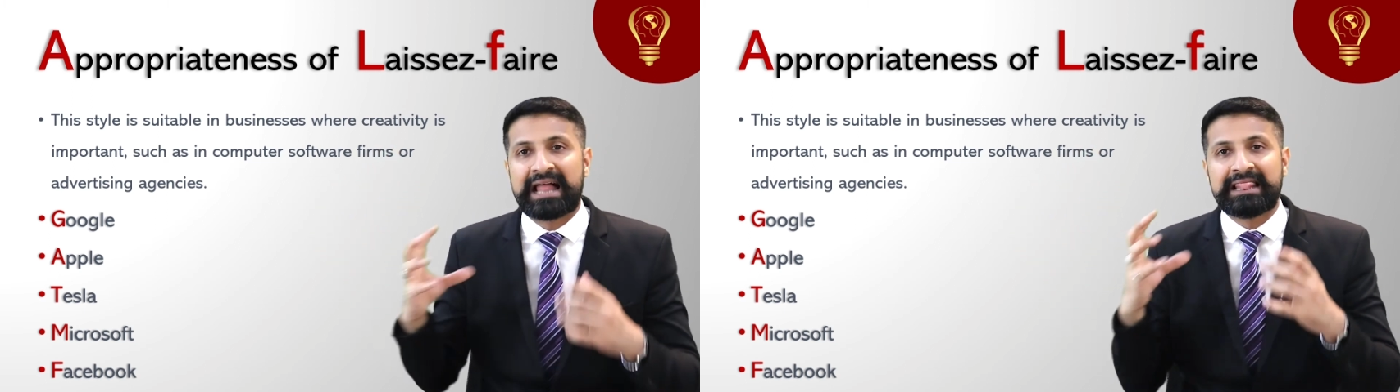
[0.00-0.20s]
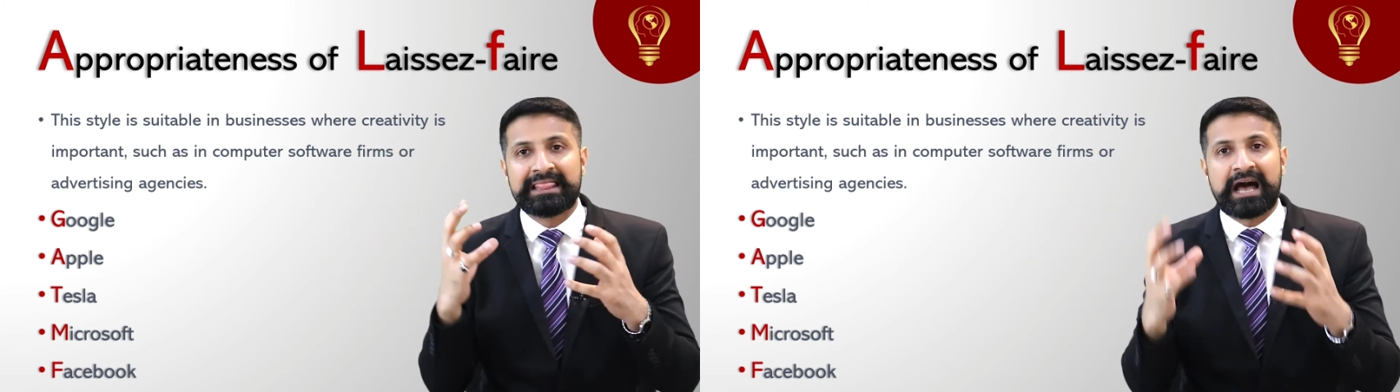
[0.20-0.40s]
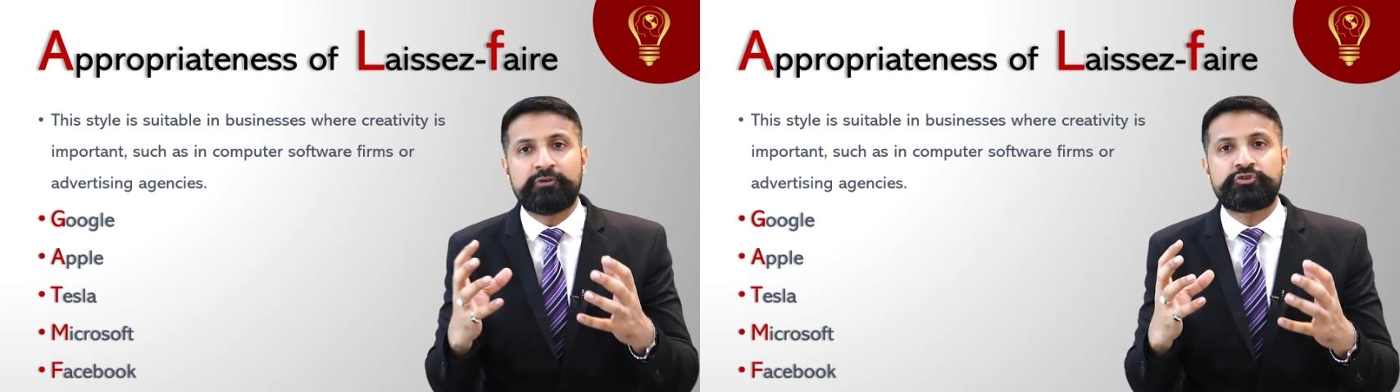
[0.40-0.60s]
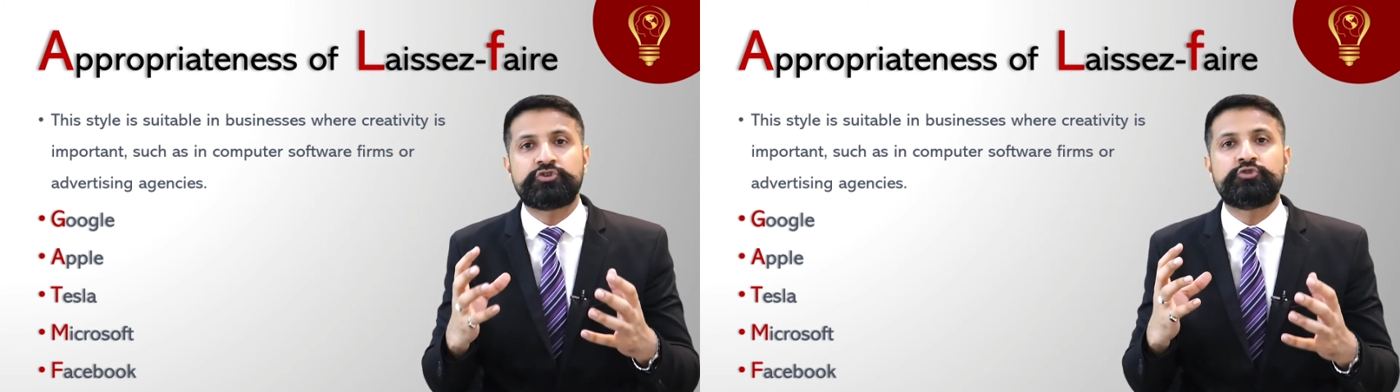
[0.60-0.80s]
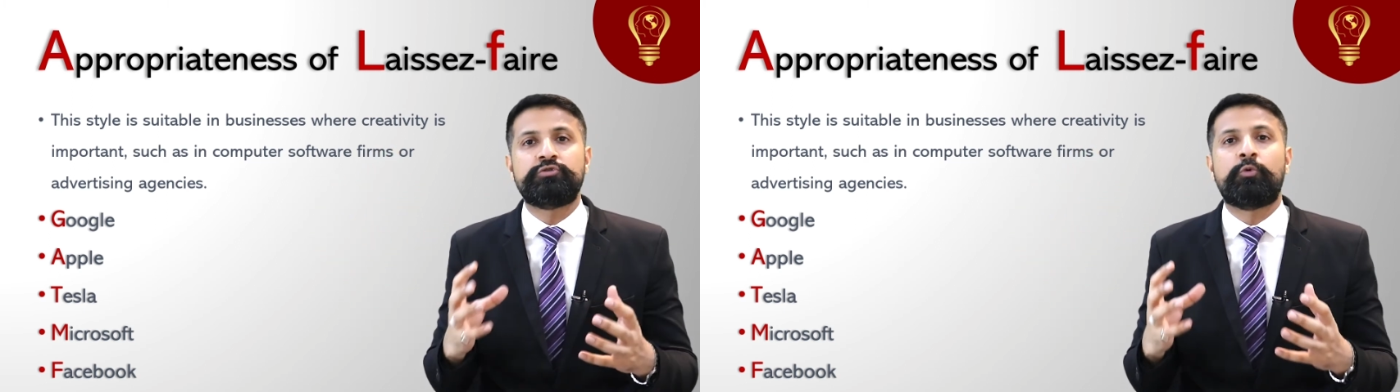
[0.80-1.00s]
allowed to
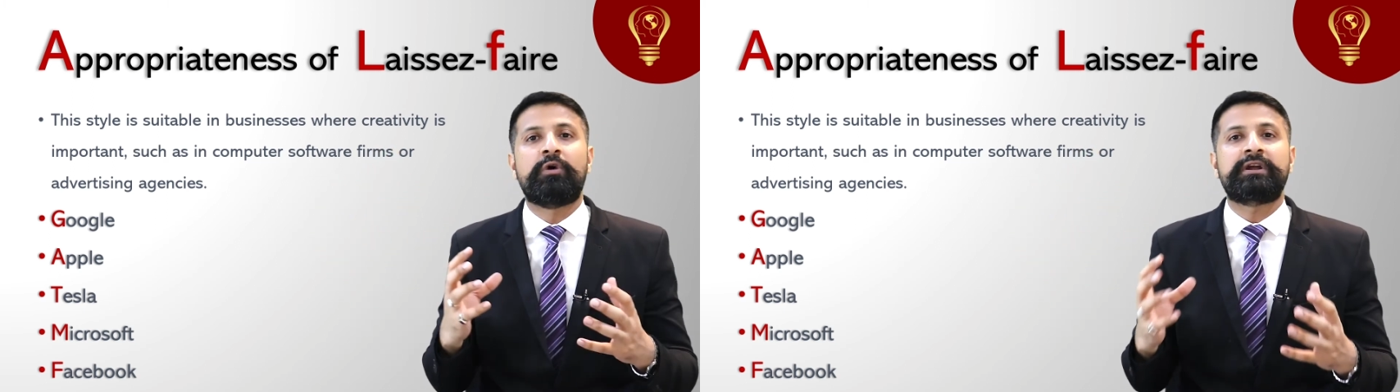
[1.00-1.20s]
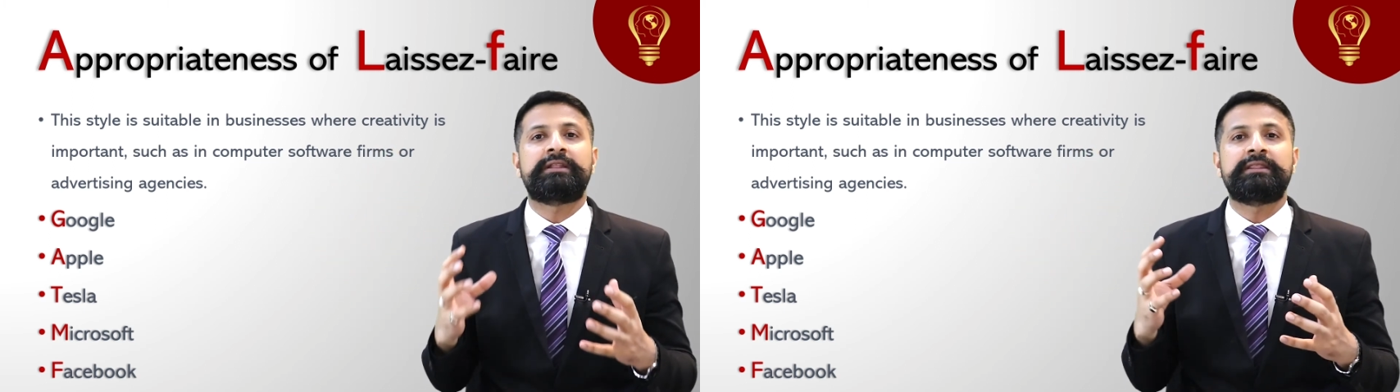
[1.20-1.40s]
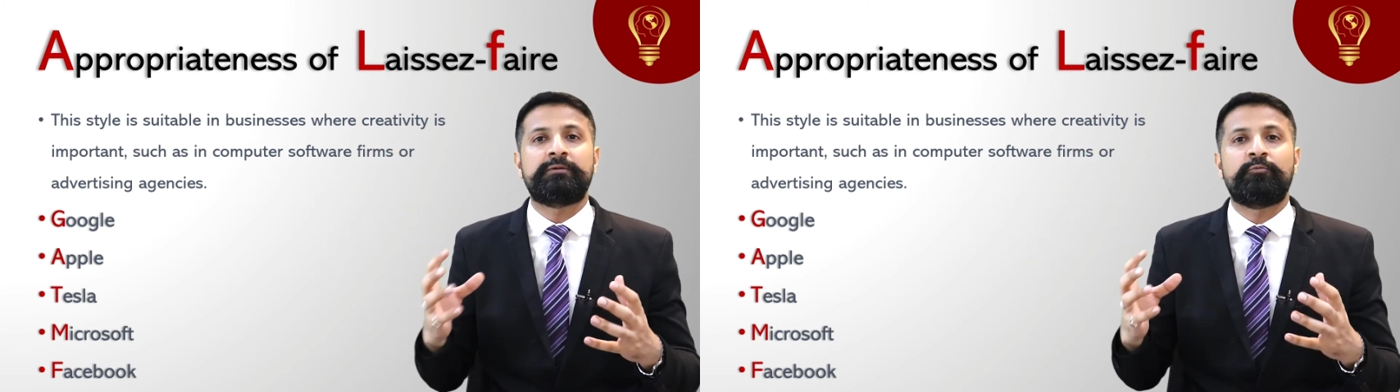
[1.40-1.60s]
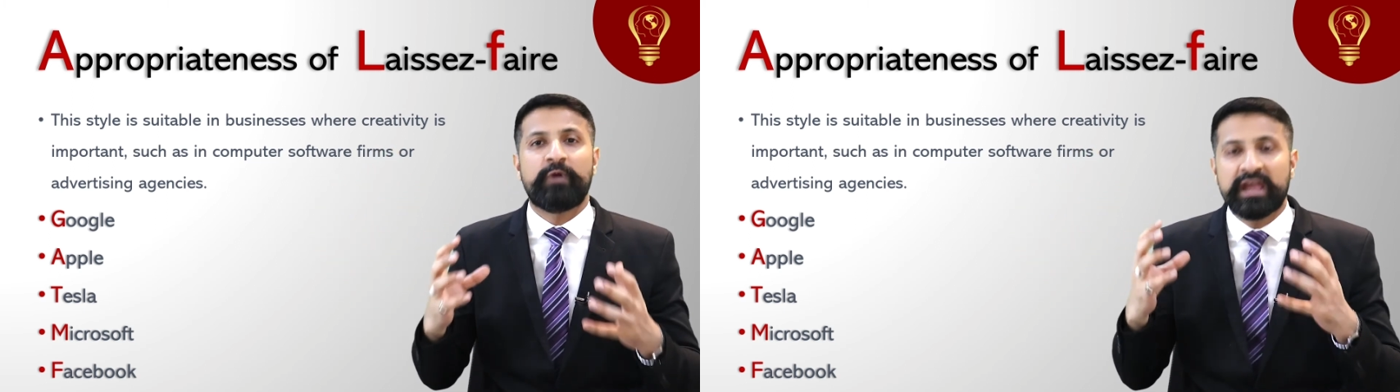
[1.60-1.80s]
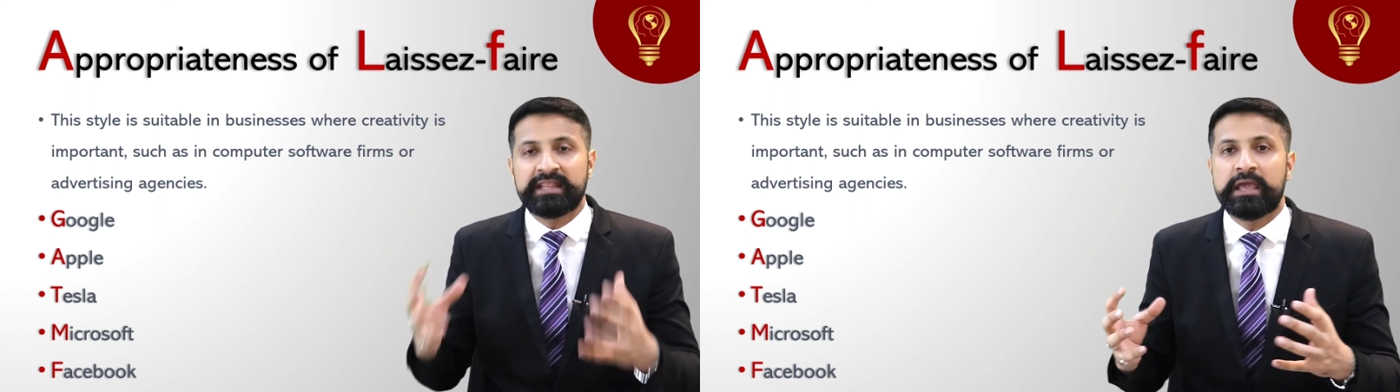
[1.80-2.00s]
do the work in the
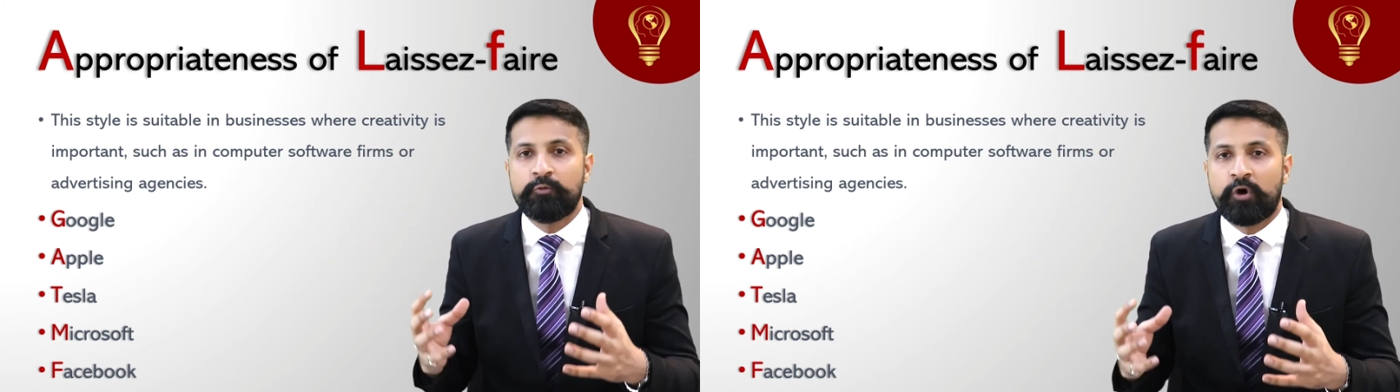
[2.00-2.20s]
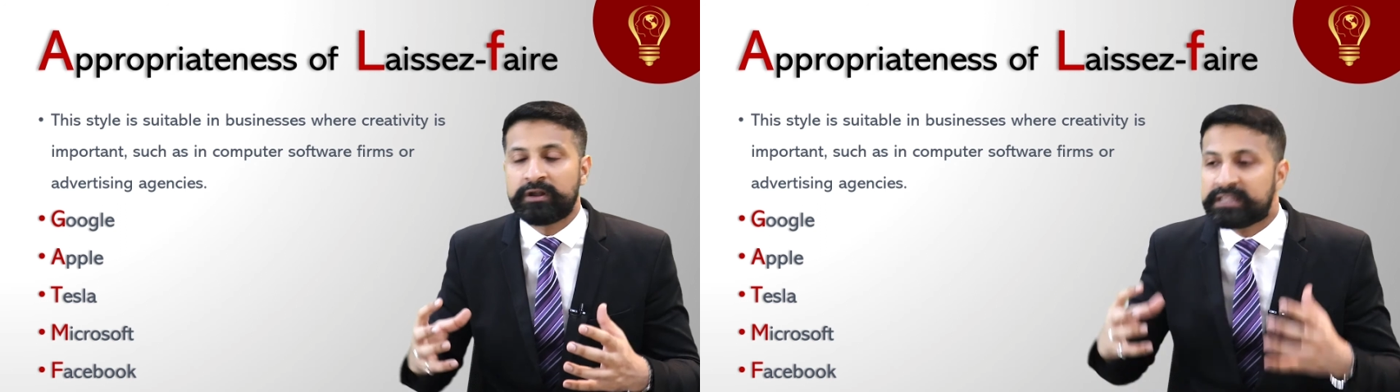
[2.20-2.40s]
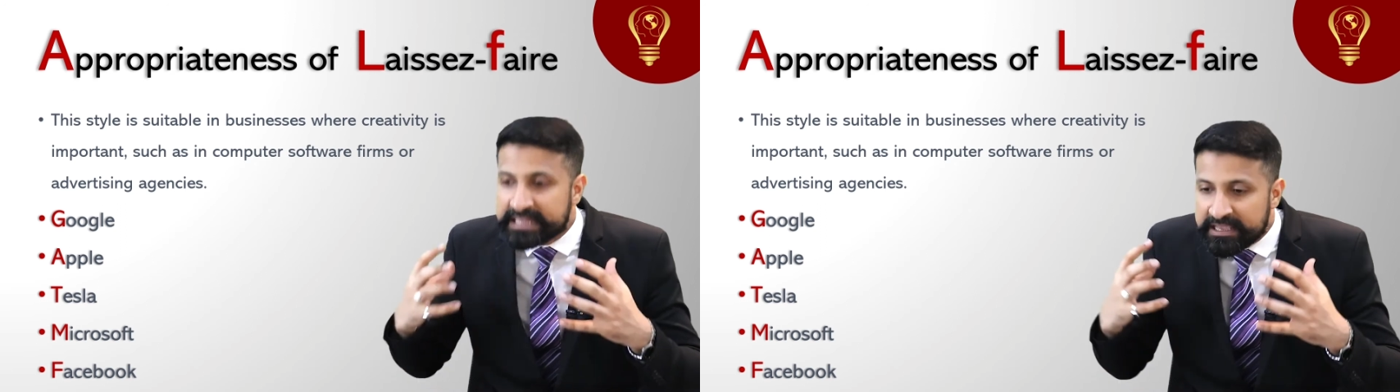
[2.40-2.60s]
way they want,